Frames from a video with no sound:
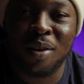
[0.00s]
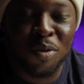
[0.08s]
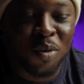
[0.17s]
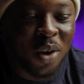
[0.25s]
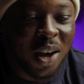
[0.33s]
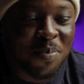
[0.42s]

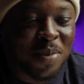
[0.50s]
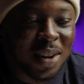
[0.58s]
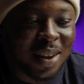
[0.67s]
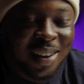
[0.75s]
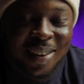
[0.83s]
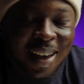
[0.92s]
So, I
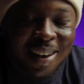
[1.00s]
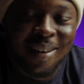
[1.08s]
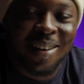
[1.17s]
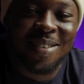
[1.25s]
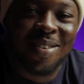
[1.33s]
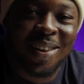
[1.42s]
mean, I
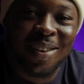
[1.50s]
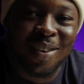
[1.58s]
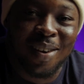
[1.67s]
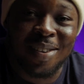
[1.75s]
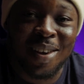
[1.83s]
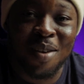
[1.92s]
literally
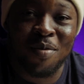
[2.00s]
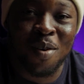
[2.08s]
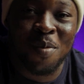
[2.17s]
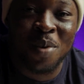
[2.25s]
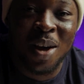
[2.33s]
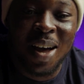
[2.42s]
just gave
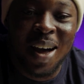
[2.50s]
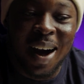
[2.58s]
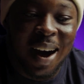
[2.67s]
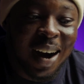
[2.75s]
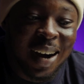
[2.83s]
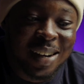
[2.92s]
up.
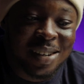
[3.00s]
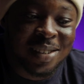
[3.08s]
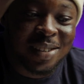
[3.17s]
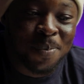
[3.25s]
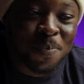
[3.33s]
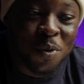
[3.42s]

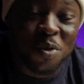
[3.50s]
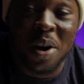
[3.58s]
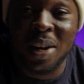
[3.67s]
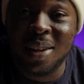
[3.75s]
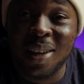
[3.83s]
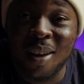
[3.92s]
And so
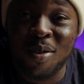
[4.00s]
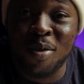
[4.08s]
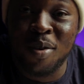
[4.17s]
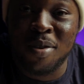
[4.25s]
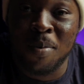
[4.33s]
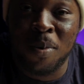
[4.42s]
I didn't get to
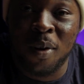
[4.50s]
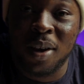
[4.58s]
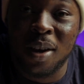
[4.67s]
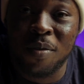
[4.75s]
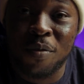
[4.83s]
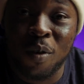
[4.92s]
use the
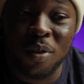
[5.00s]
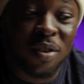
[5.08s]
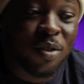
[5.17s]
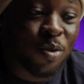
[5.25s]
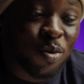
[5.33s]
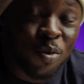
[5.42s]
plugin for
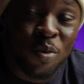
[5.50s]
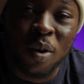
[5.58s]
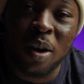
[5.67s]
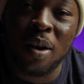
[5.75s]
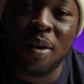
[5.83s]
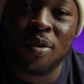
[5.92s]
these two
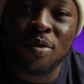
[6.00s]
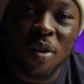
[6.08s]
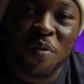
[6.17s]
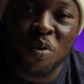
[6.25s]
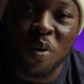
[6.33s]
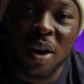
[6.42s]

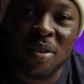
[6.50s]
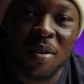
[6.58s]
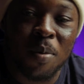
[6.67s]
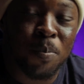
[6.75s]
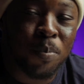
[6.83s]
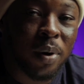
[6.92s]
softwares.
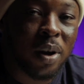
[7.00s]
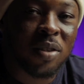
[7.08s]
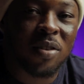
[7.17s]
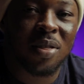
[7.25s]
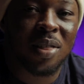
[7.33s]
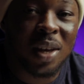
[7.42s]

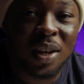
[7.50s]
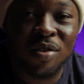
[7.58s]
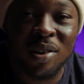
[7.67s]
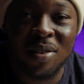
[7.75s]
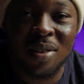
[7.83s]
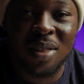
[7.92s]
But the
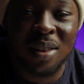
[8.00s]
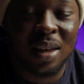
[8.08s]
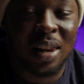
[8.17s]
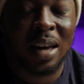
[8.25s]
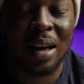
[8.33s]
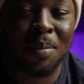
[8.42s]
interesting thing I
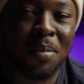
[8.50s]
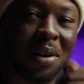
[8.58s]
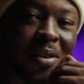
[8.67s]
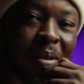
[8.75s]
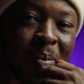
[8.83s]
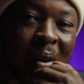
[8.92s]
like about
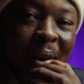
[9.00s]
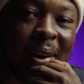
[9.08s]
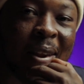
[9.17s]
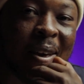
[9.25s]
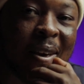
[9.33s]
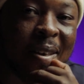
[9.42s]
this
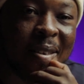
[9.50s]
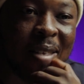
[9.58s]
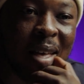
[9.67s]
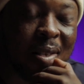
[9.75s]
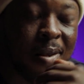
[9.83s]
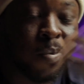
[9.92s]
plugin is
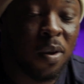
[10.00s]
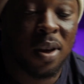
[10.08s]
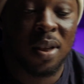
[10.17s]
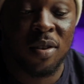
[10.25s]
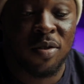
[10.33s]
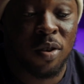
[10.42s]
that this
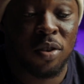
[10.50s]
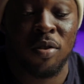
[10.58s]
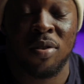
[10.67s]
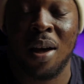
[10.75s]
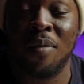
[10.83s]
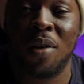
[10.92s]
plugin is not
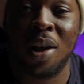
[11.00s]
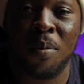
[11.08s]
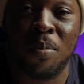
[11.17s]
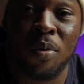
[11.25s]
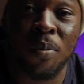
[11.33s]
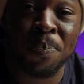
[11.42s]
just
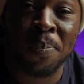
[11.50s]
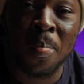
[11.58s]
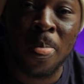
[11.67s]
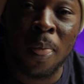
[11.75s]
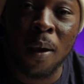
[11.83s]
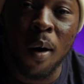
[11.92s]
available
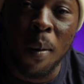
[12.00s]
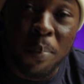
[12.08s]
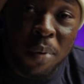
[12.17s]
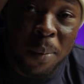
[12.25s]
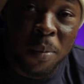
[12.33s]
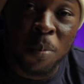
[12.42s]
on
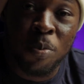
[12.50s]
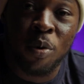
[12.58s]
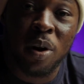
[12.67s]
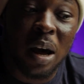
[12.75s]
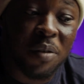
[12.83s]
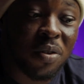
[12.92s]
Premiere Pro
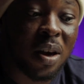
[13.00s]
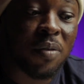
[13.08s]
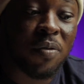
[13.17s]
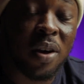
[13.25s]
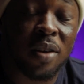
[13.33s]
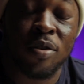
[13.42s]
and After
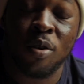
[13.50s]
Effects.